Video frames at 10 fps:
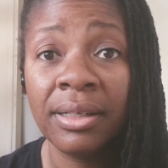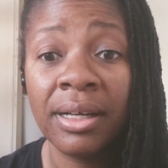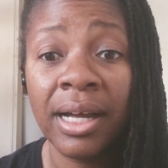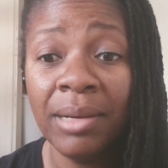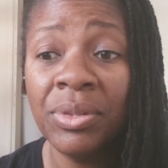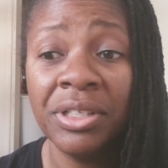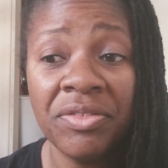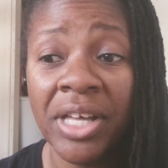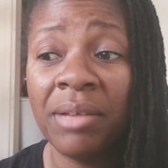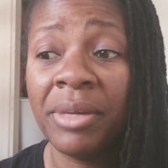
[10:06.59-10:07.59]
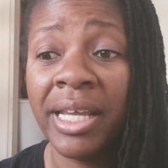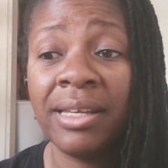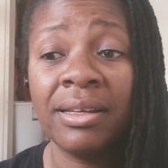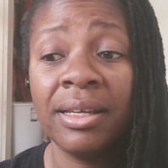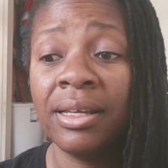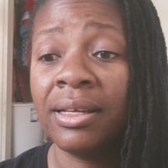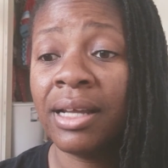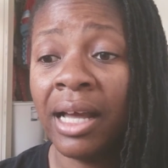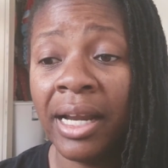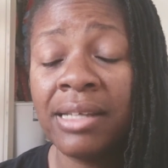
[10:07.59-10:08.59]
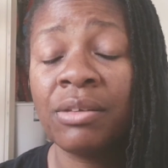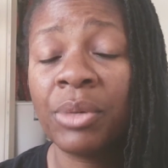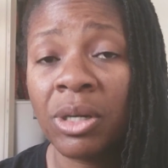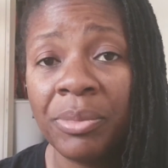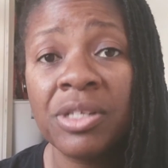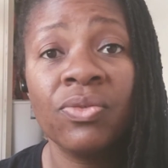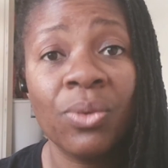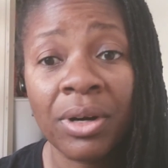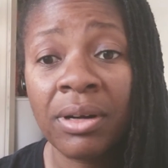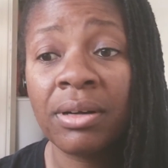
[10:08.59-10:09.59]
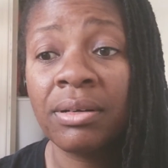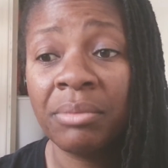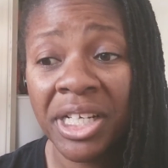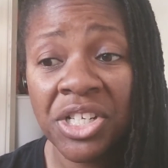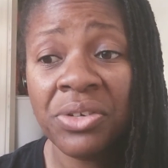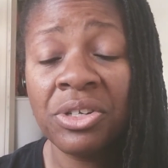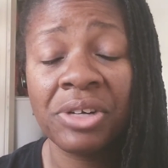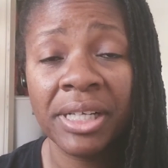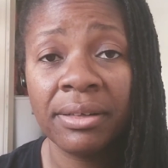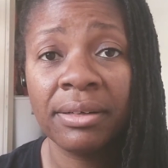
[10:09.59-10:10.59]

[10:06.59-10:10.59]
I believe that my God has a purpose for my children,